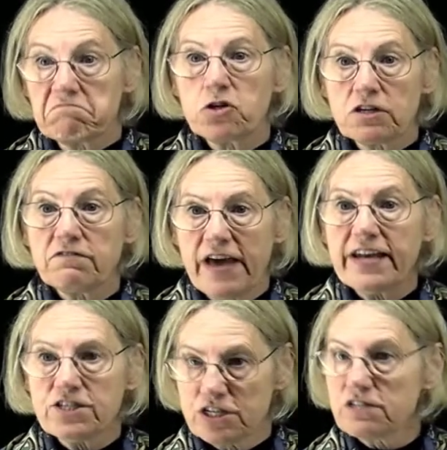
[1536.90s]
good
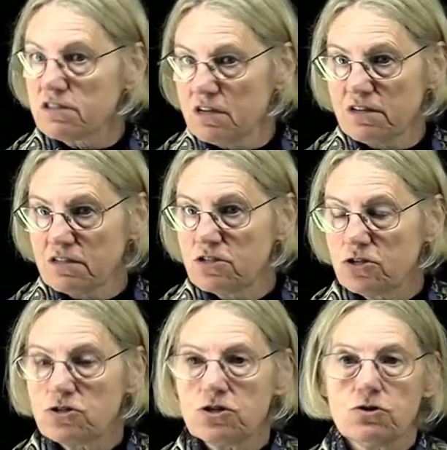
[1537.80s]
advantages
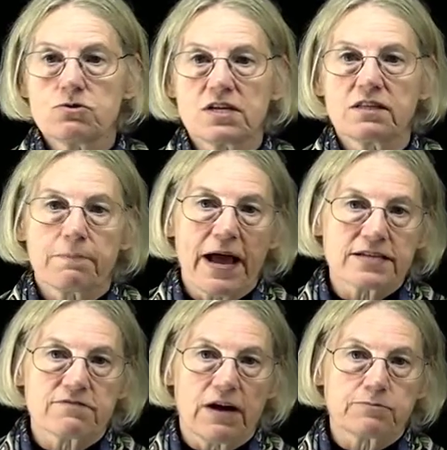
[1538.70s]
to using the
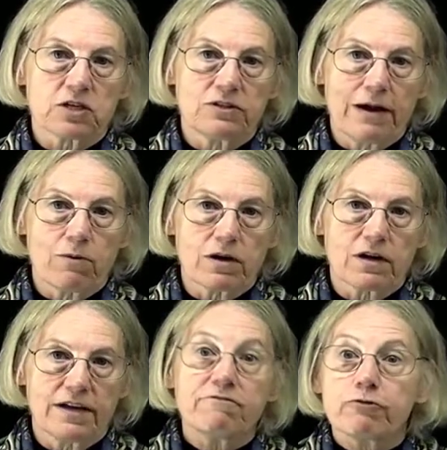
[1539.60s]
passive optical network
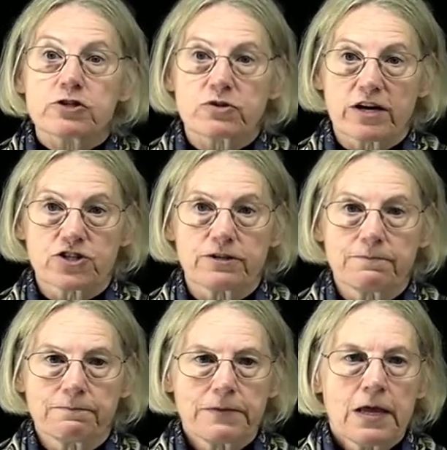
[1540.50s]
infrastructure.
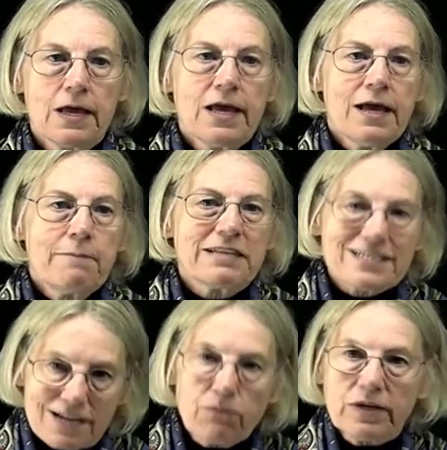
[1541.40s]
But
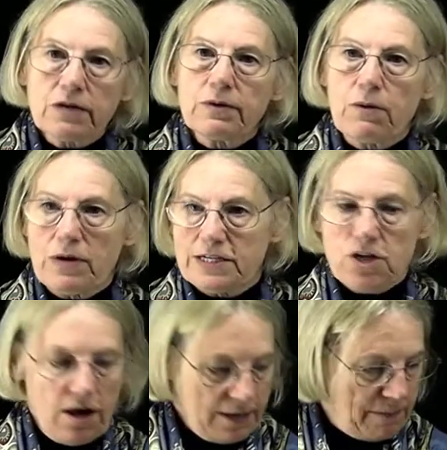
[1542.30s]
that's not really what I want to
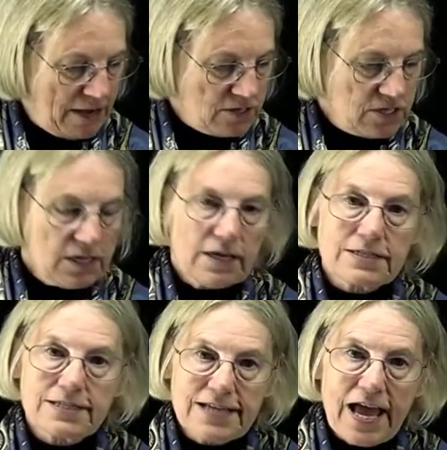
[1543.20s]
talk about
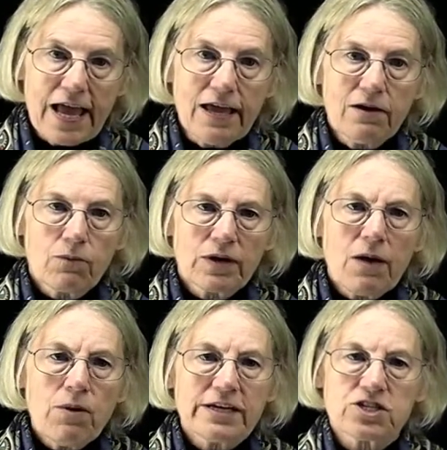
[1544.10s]
today. What I
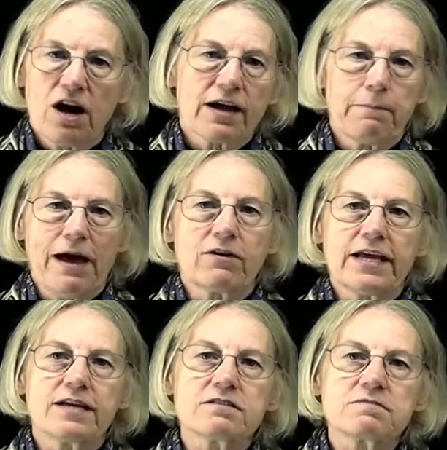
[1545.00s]
want to talk about
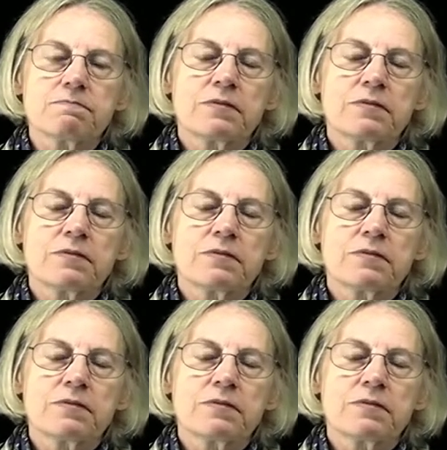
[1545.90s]
is